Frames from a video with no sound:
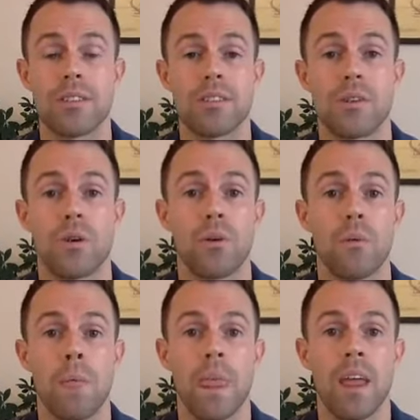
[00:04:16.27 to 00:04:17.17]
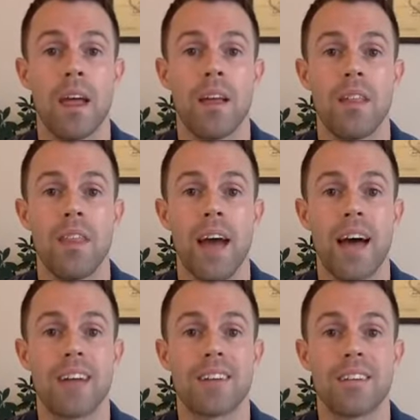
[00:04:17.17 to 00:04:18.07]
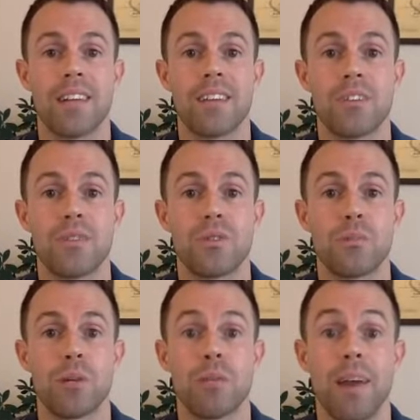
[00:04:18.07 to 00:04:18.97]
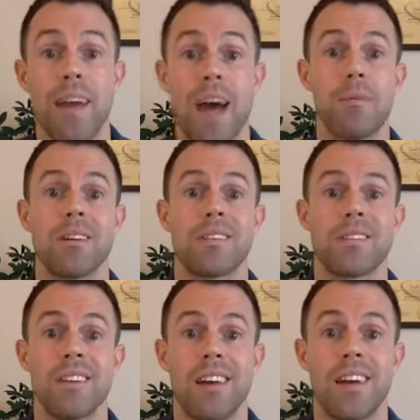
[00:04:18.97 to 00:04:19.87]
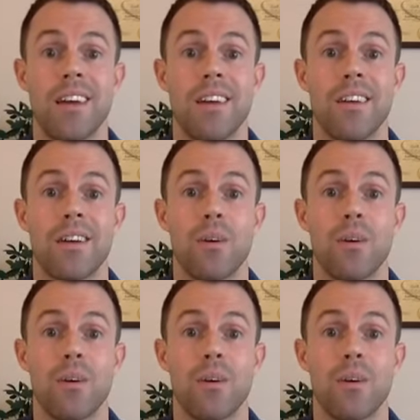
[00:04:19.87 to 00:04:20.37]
So that led to some pretty bad habits and